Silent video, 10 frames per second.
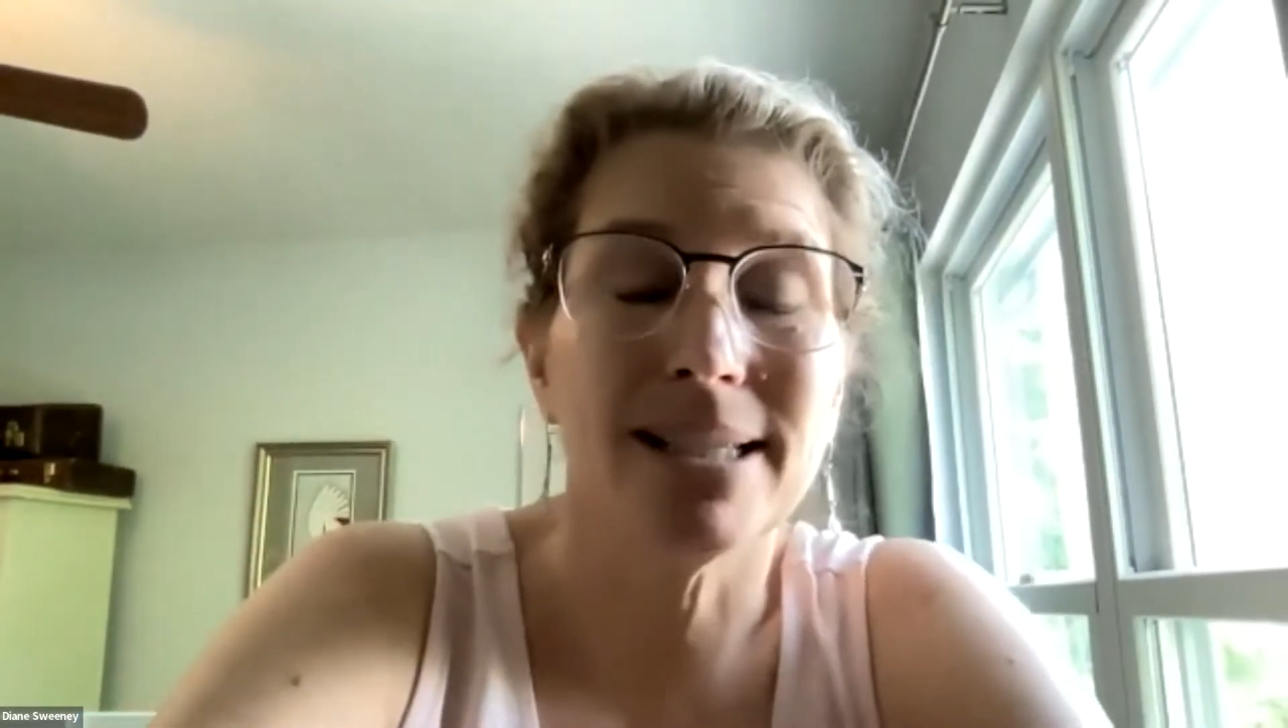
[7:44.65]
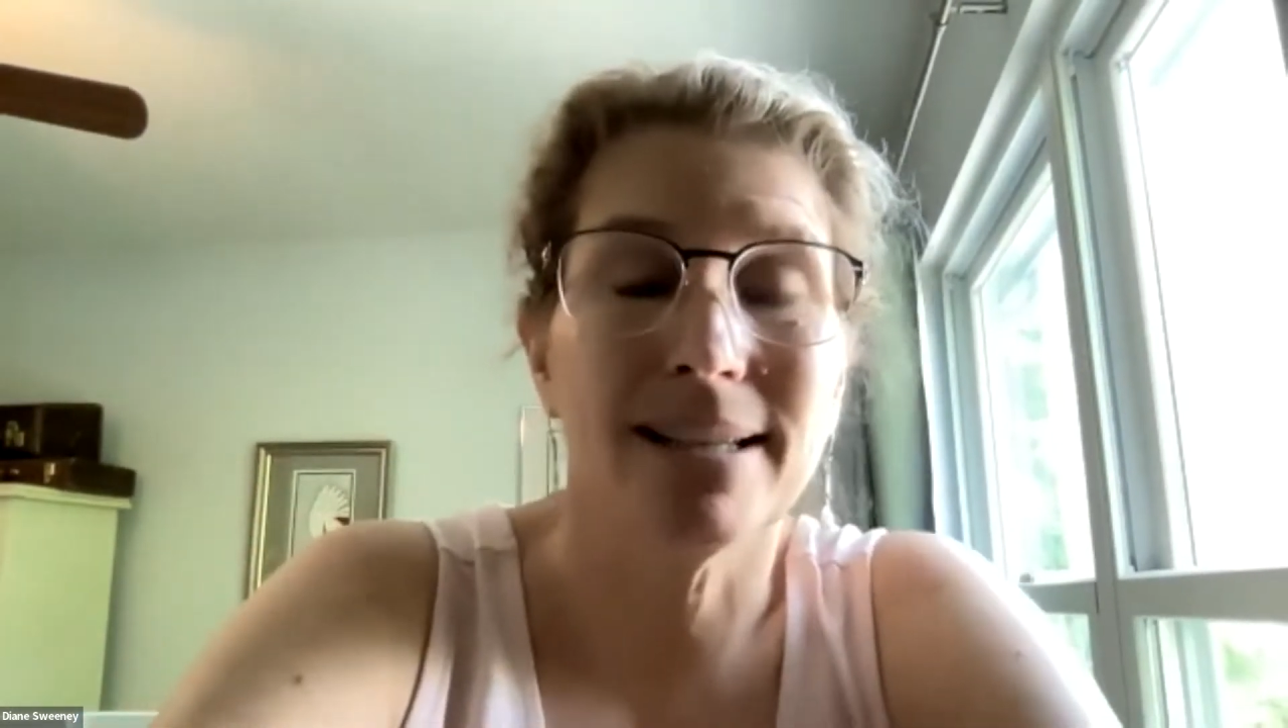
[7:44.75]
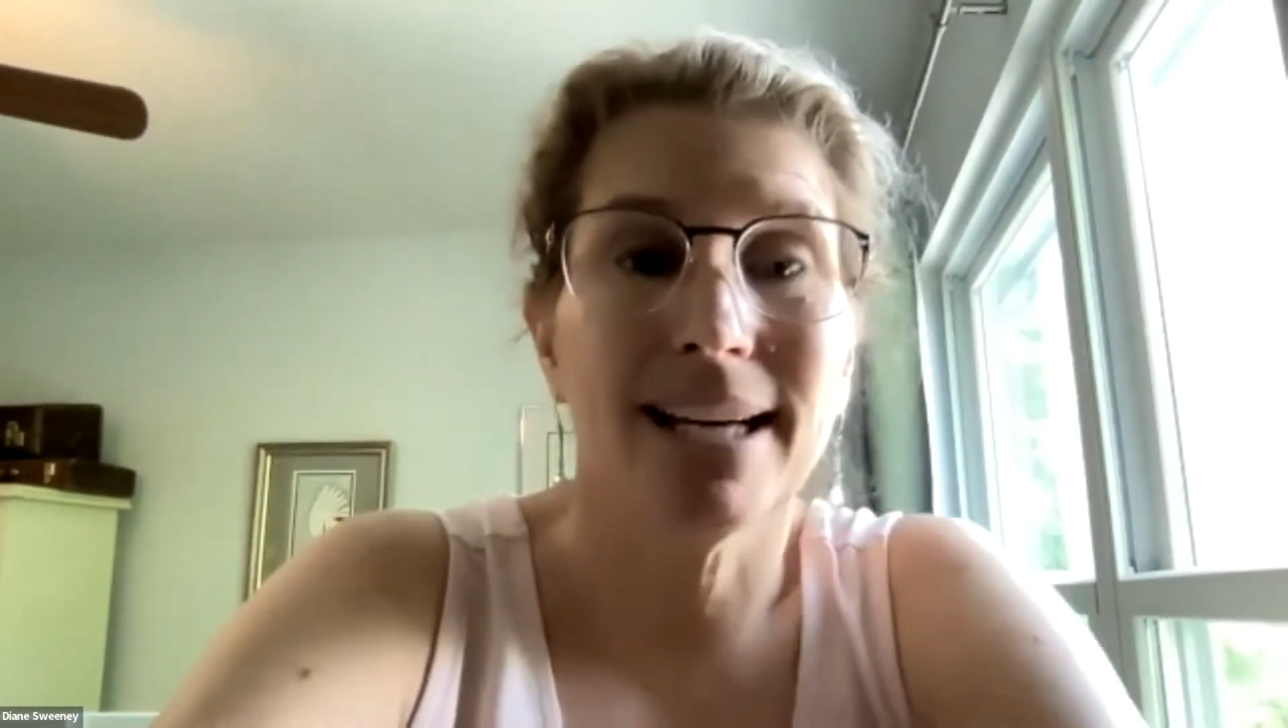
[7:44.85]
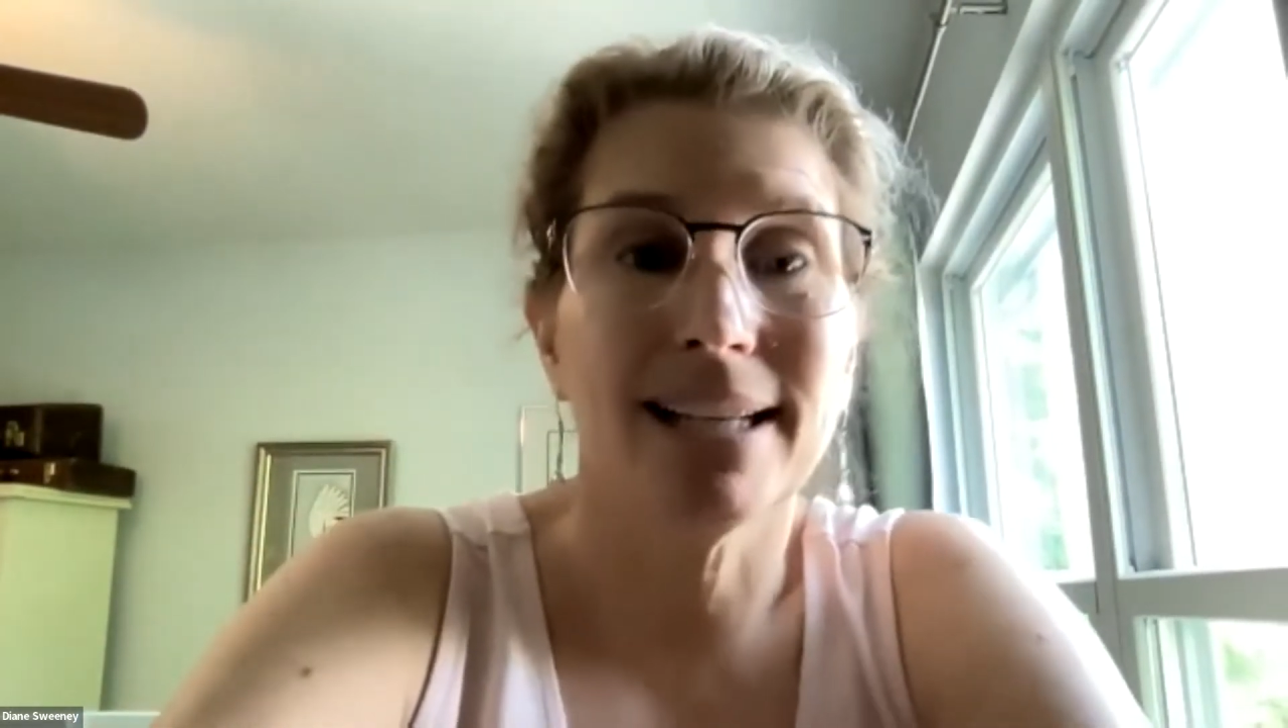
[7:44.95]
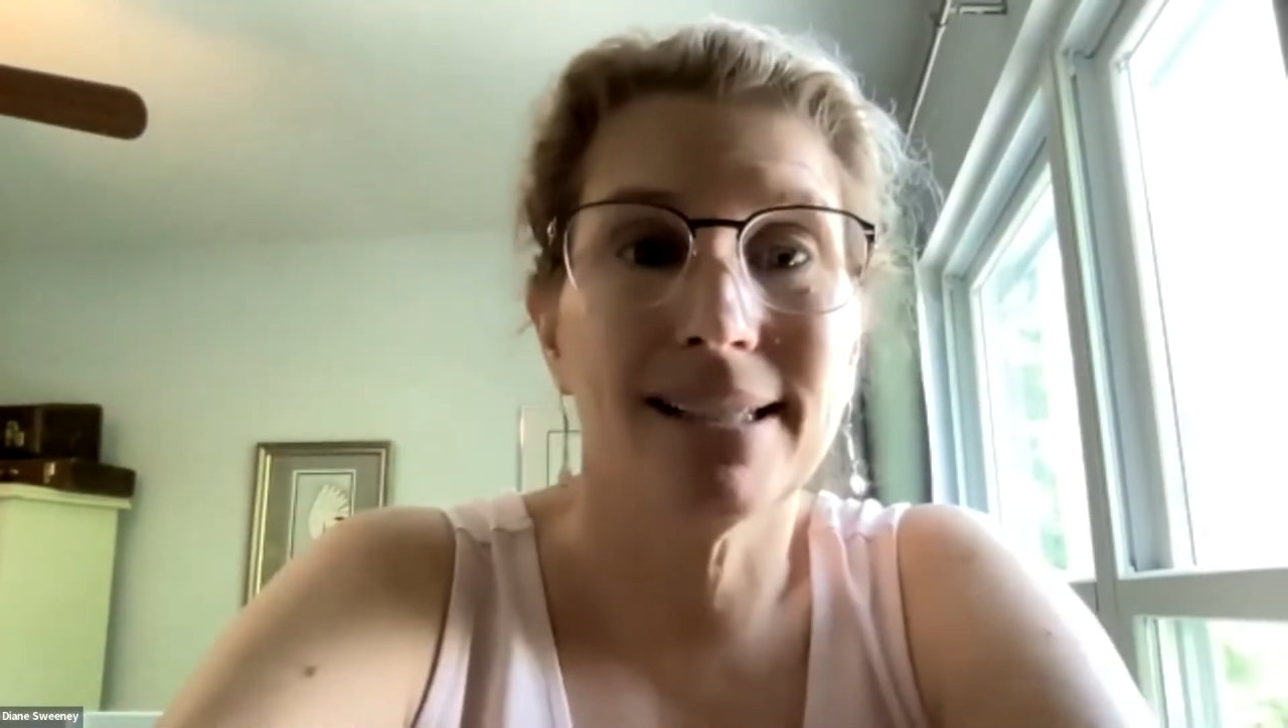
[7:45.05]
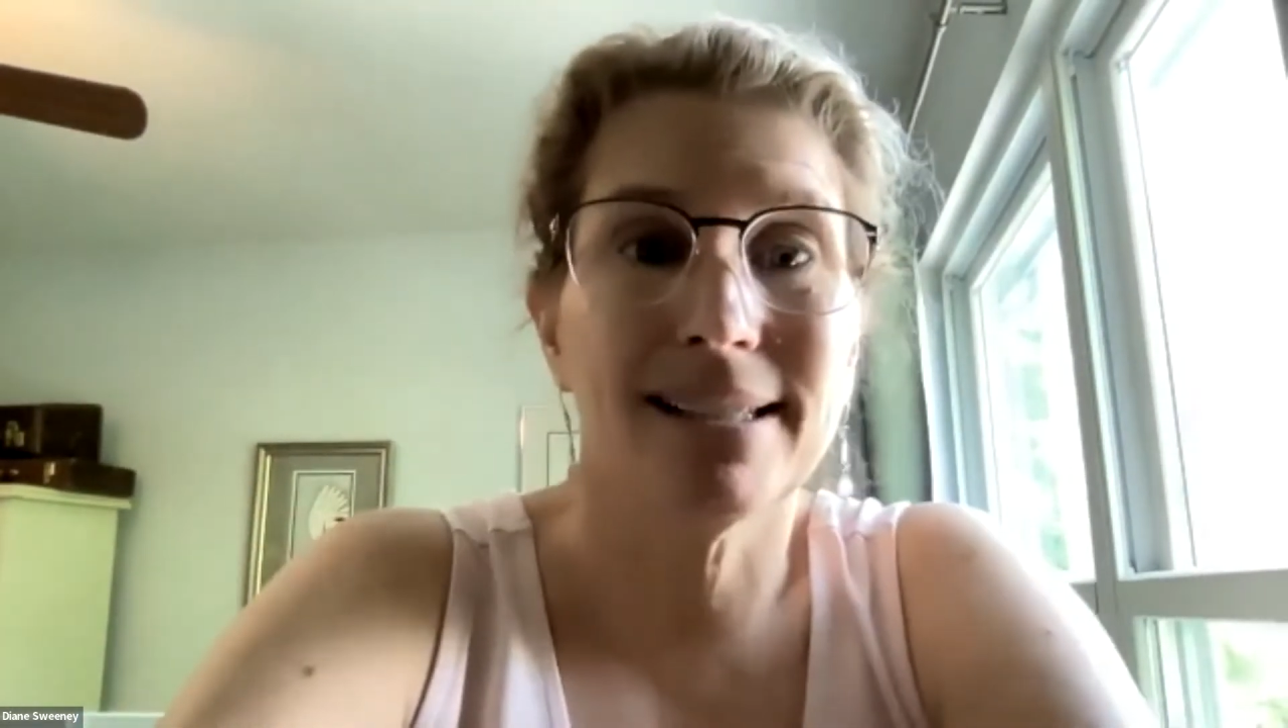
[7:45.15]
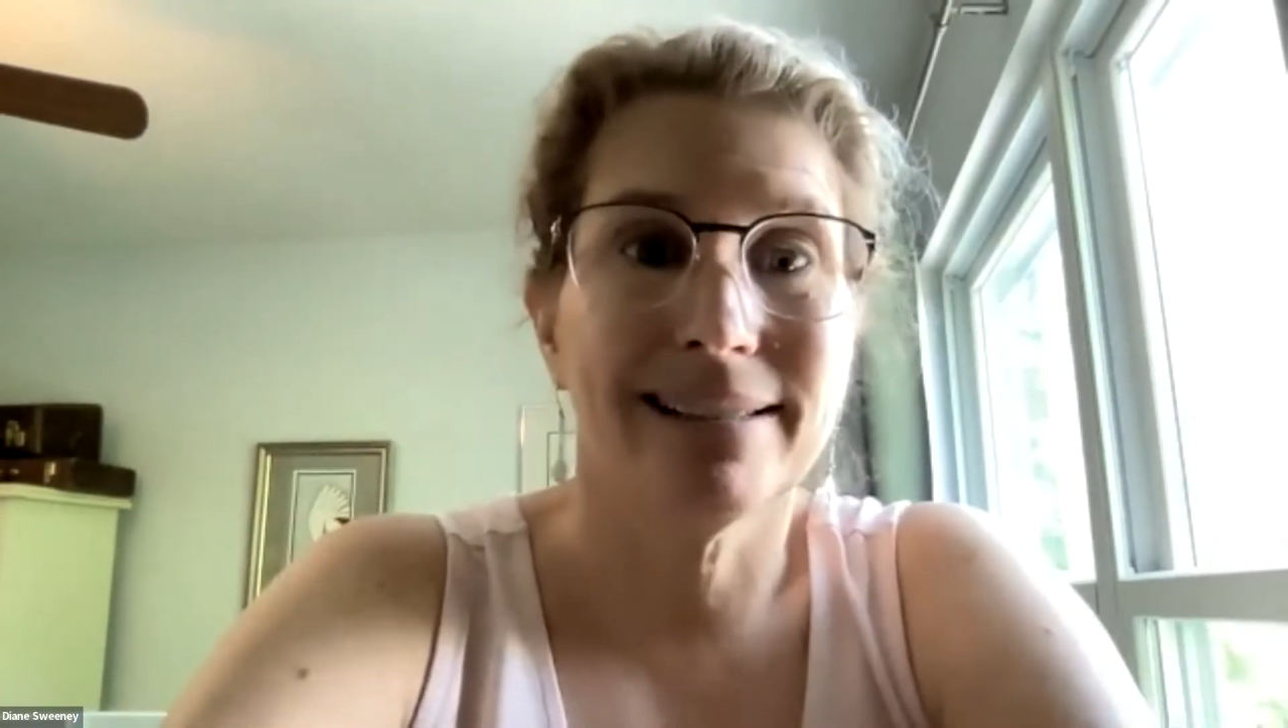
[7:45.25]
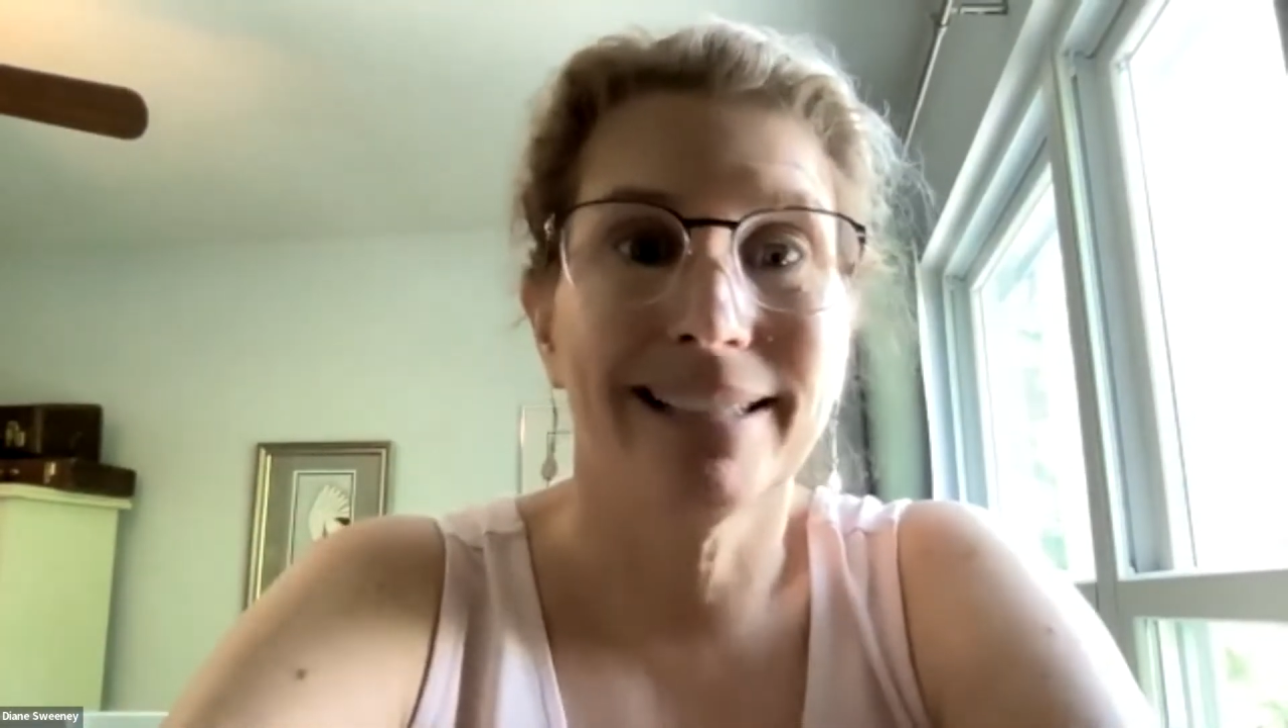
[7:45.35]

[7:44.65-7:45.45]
that that's,